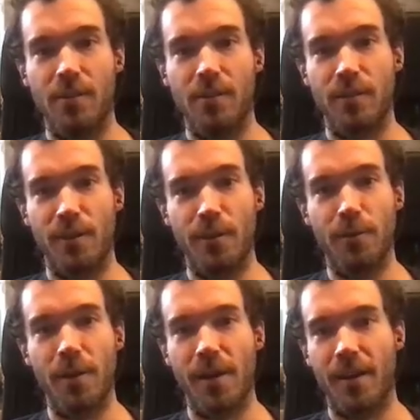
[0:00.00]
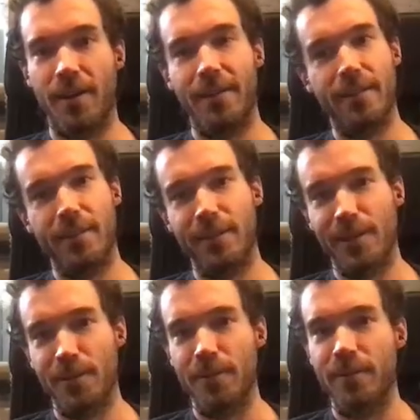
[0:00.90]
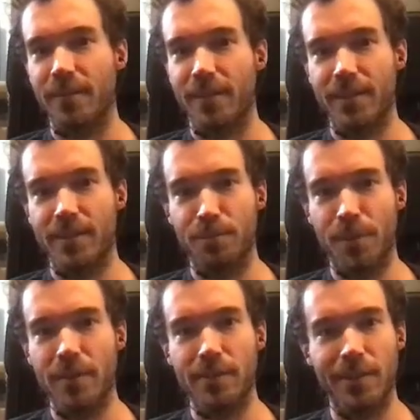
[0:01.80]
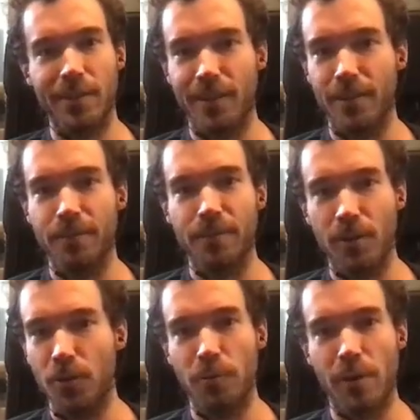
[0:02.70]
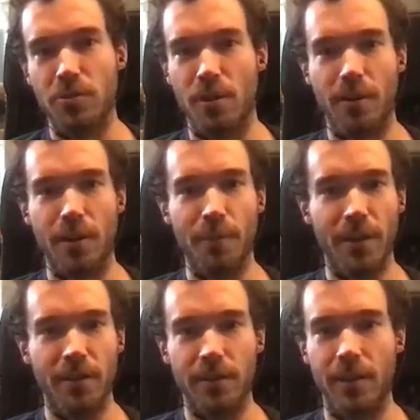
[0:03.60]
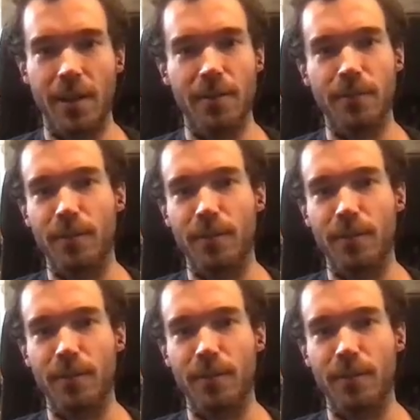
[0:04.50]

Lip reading: So, you know, it's basically a new restaurant coming into town.